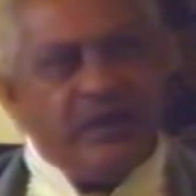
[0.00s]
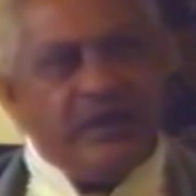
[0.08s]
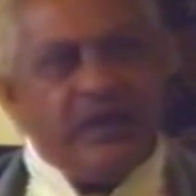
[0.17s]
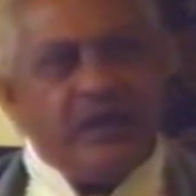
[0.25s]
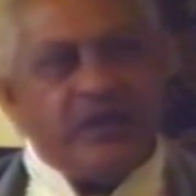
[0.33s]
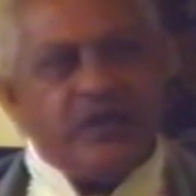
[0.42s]

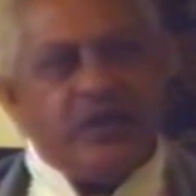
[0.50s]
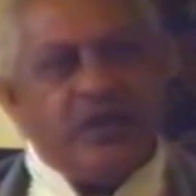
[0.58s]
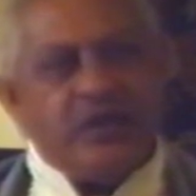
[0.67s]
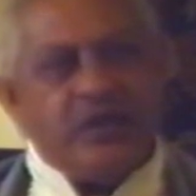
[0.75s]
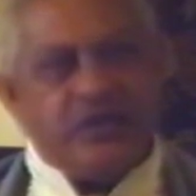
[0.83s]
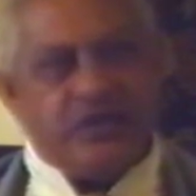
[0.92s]
gets
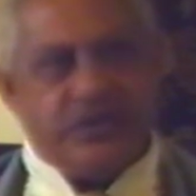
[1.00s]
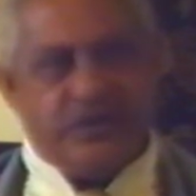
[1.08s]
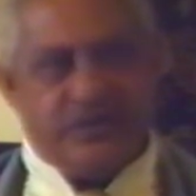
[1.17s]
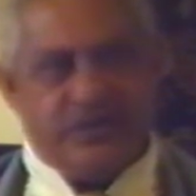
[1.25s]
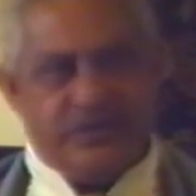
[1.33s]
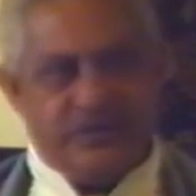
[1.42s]
lost.
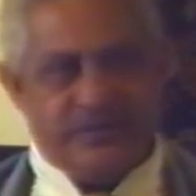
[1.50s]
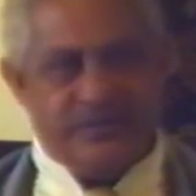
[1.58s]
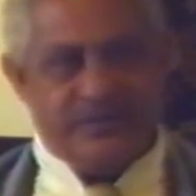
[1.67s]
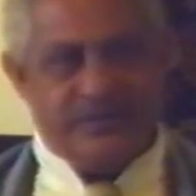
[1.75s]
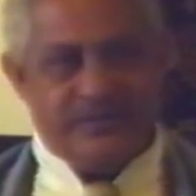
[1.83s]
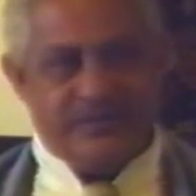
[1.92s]

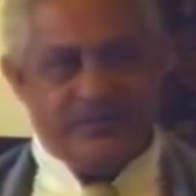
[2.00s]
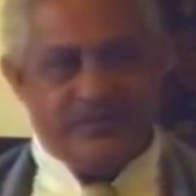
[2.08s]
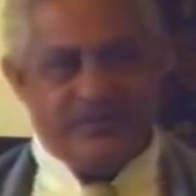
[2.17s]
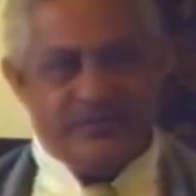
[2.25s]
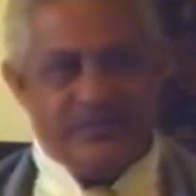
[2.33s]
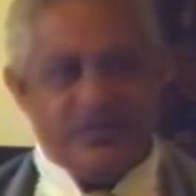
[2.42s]

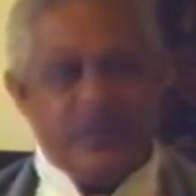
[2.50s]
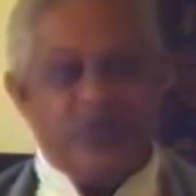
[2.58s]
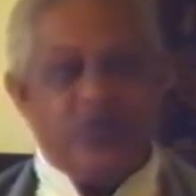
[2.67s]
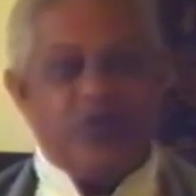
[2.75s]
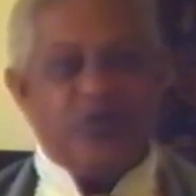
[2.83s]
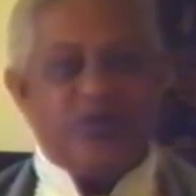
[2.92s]
We
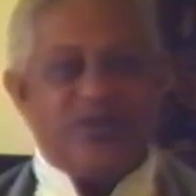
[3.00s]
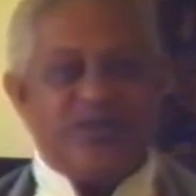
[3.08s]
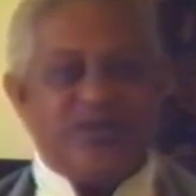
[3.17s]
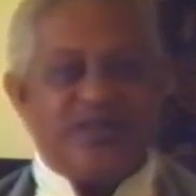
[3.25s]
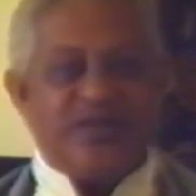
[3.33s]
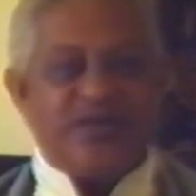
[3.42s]
always
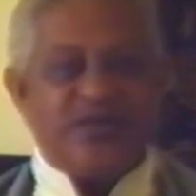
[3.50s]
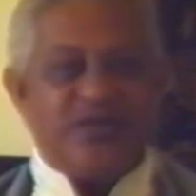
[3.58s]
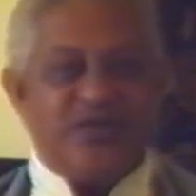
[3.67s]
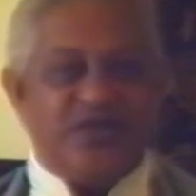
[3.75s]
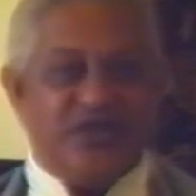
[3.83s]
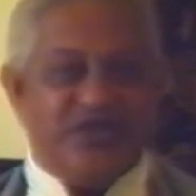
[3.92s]
try to
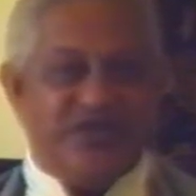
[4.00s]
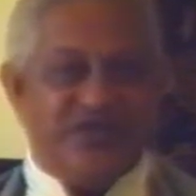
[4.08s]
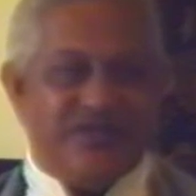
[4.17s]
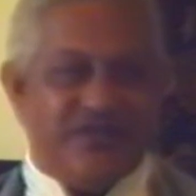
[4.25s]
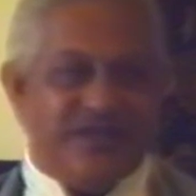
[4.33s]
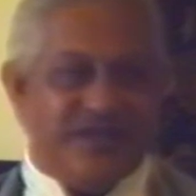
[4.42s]
achieve
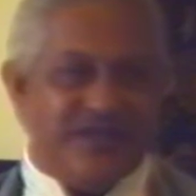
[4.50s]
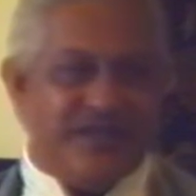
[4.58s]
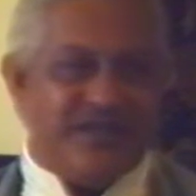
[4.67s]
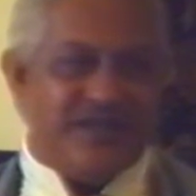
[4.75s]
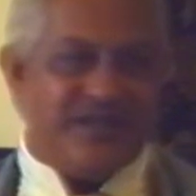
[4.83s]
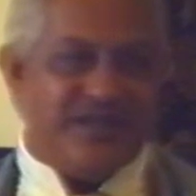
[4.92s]

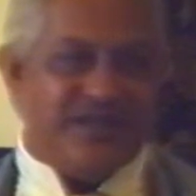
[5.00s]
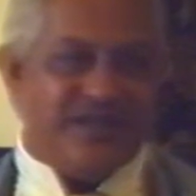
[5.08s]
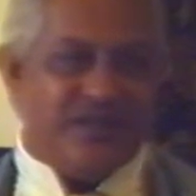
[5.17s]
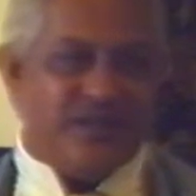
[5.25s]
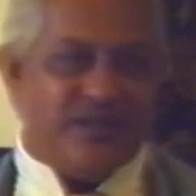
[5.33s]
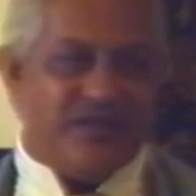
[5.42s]
that
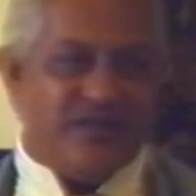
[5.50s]
we